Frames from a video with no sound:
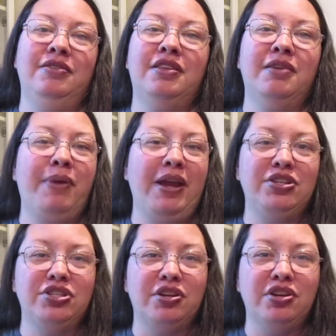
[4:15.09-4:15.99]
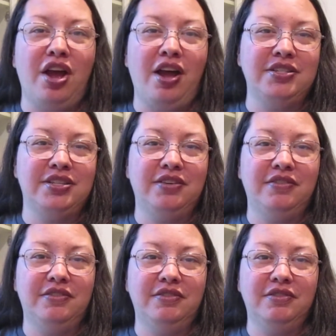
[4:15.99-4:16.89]
the pages are not
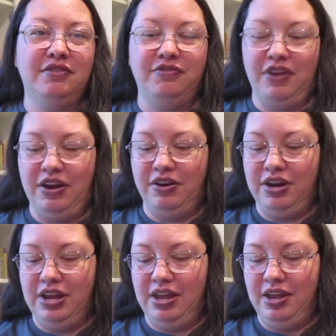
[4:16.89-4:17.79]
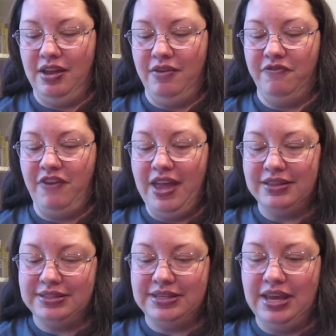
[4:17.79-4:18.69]
very
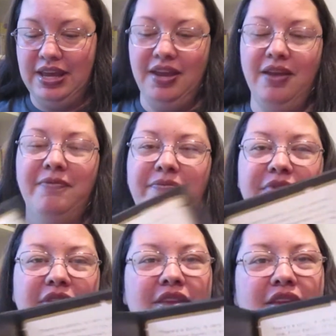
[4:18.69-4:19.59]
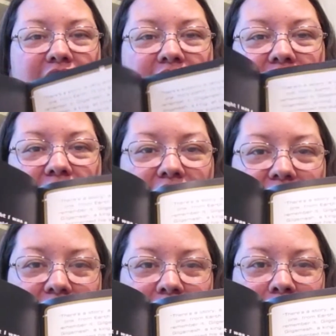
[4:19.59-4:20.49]
fancy,
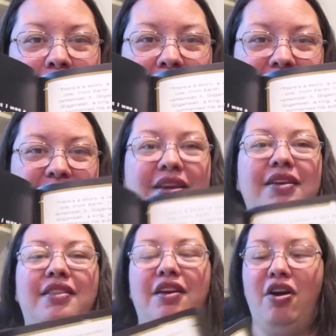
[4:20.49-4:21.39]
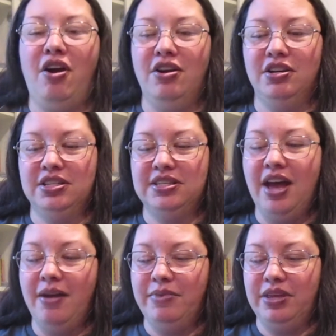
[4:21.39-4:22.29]
but there are
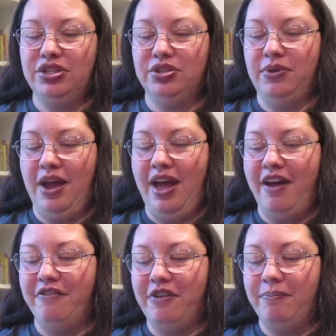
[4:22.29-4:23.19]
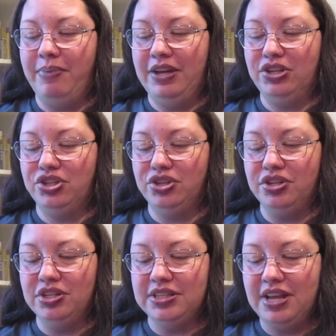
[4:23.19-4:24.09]
some that do have
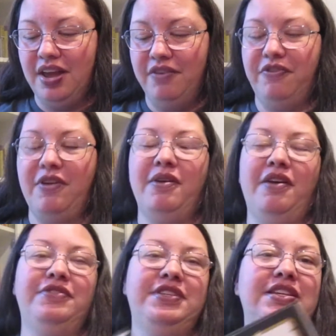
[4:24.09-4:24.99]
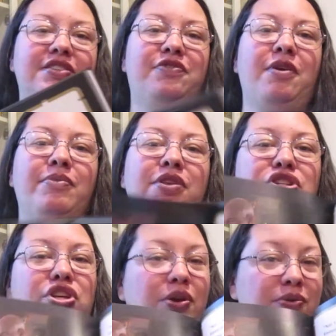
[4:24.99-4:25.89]
pictures of scenes from the
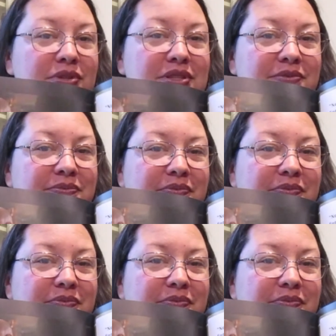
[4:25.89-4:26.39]
shows.